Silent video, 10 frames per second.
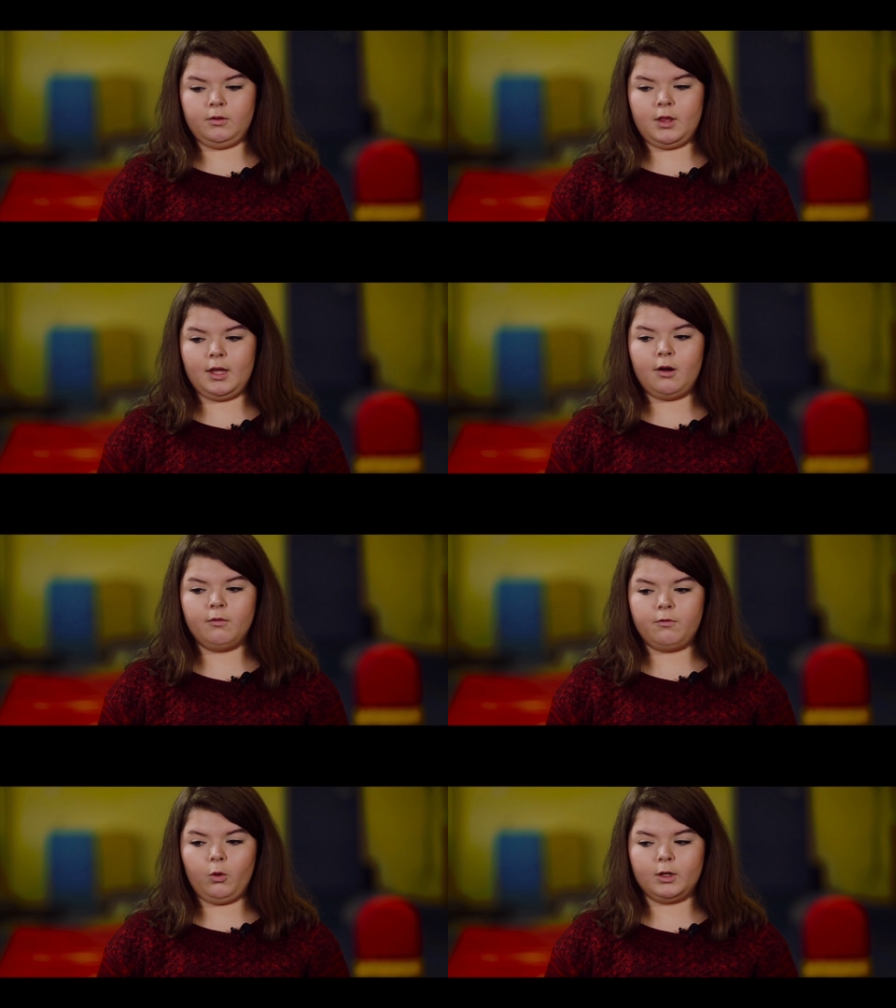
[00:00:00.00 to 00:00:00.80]
they
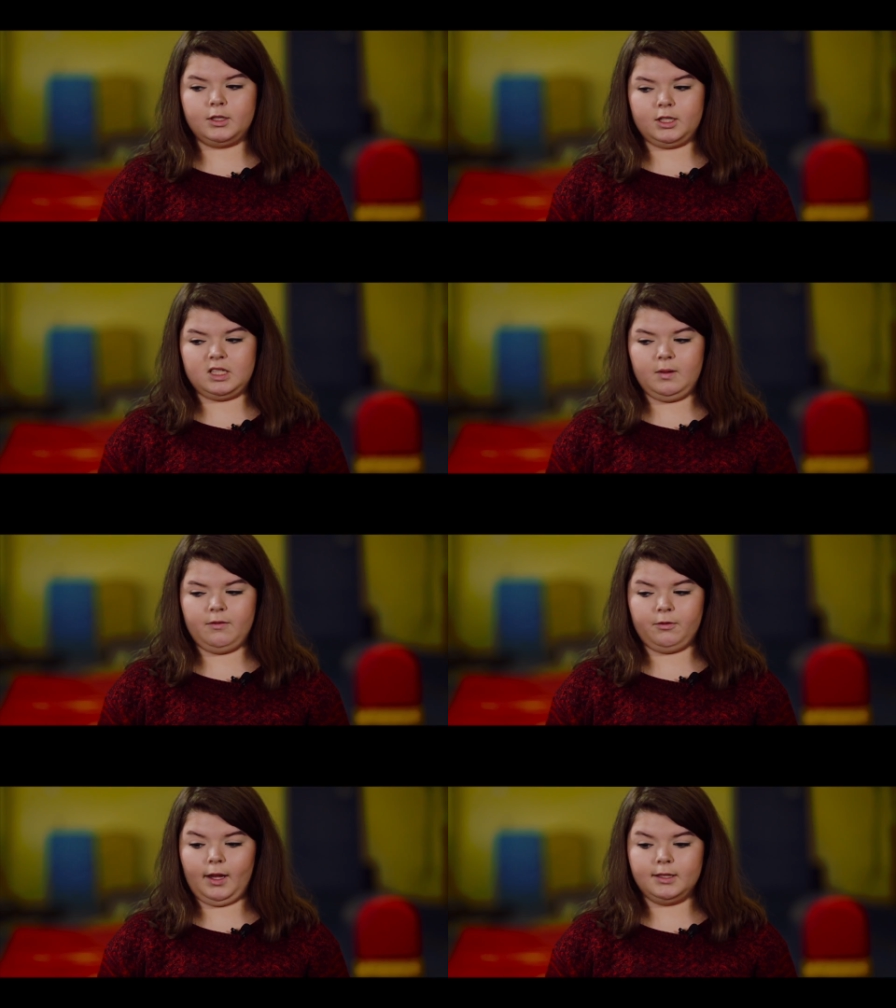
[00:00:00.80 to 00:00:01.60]
don't force us to be
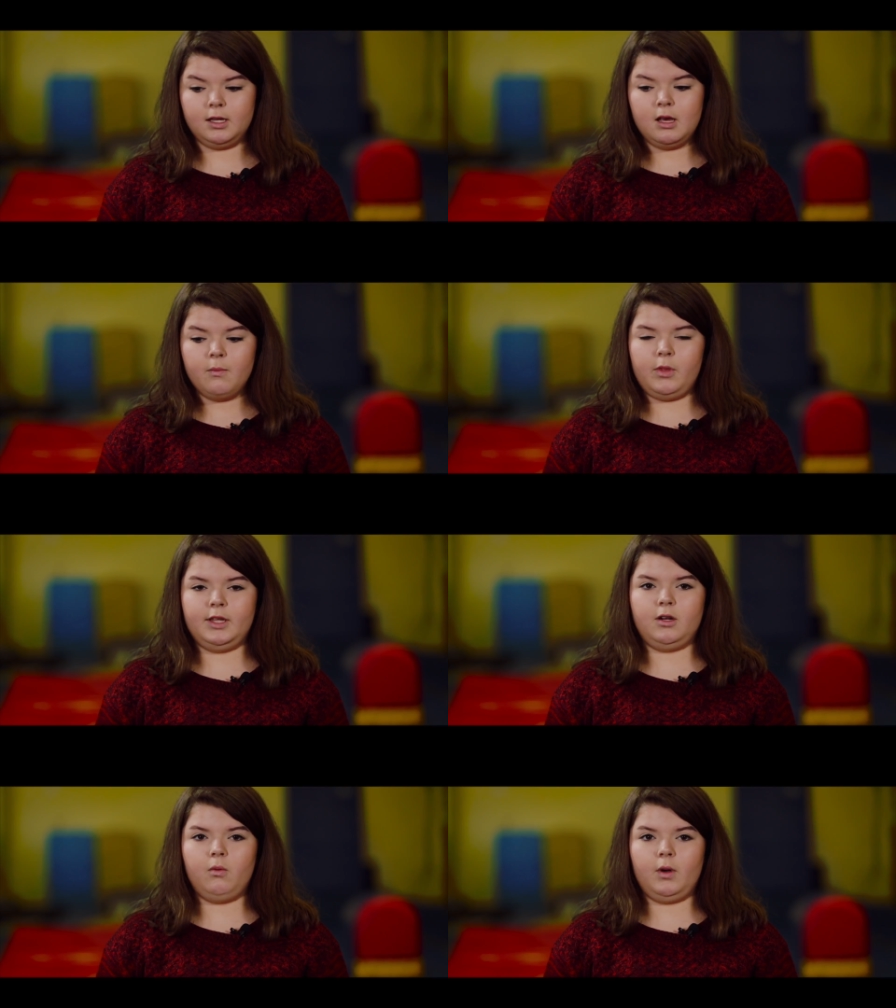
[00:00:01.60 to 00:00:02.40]
friends, but
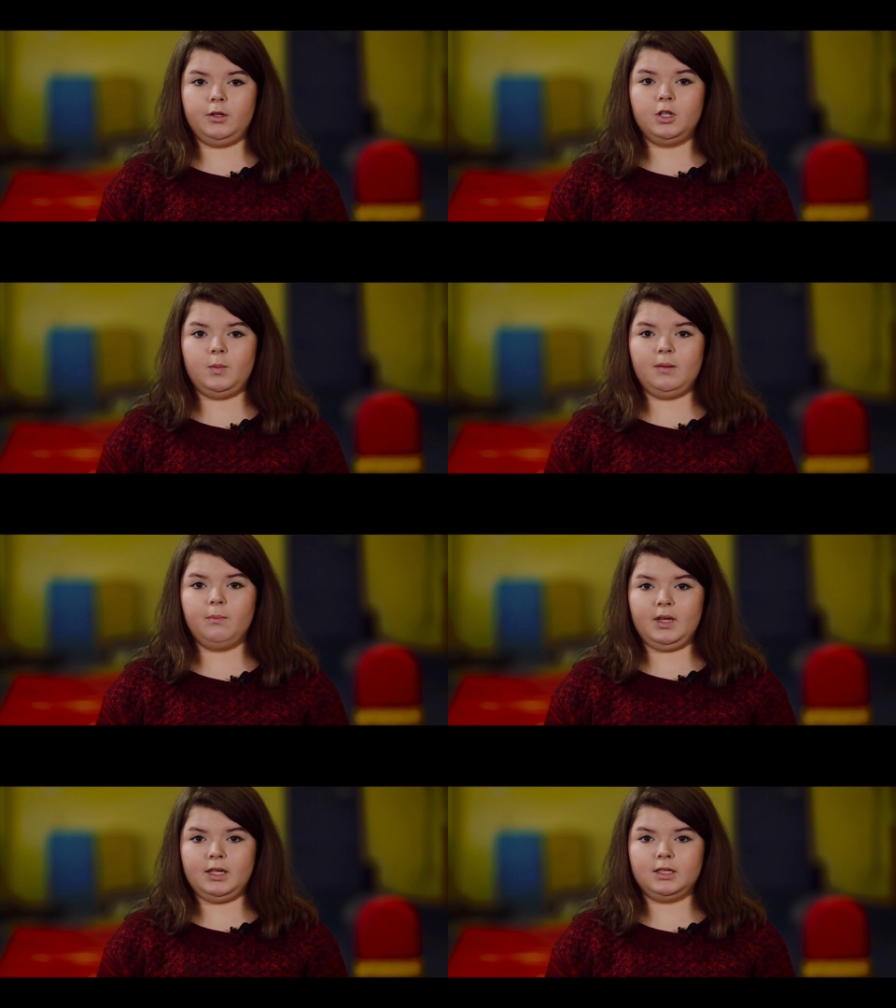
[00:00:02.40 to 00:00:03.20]
they don't want you to be
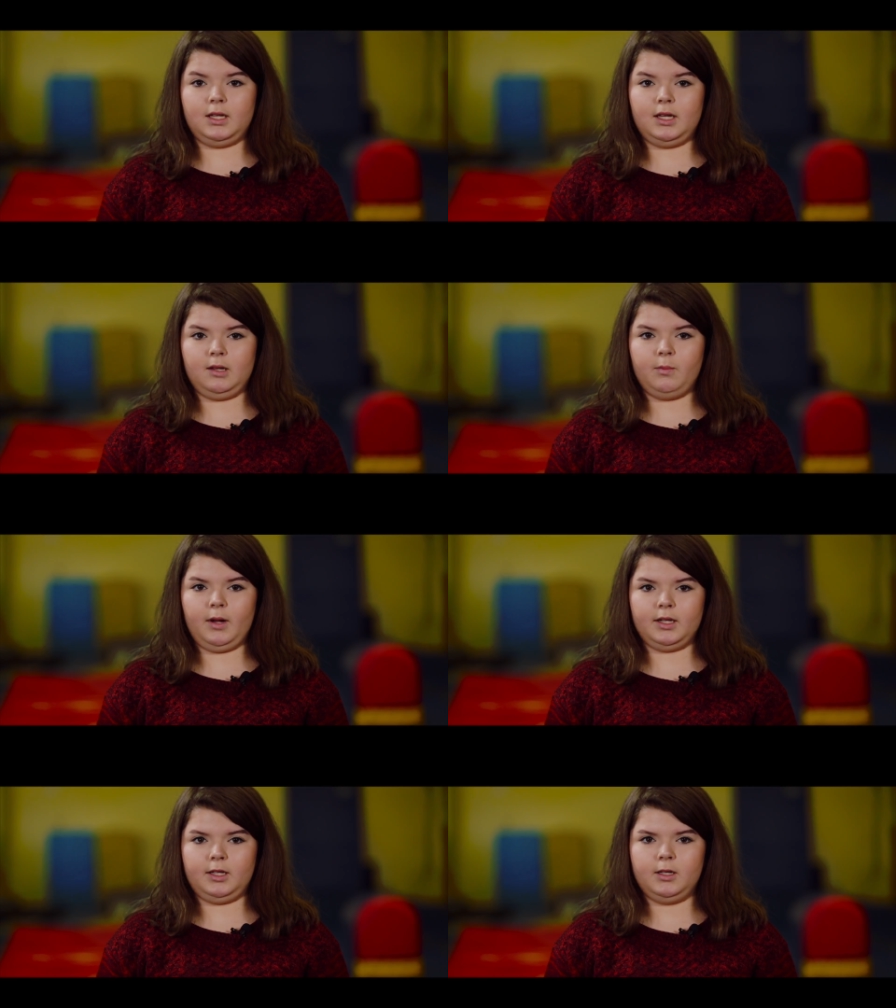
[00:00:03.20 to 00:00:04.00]
mean to
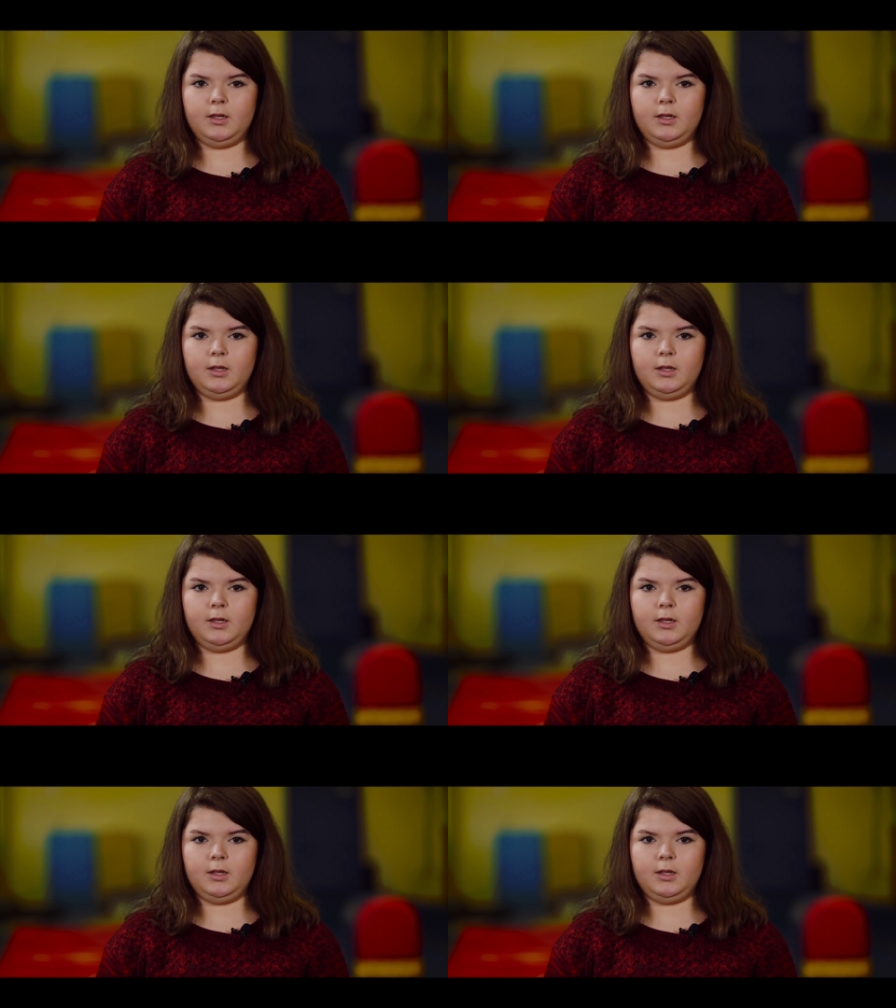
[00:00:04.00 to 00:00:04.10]
anybody.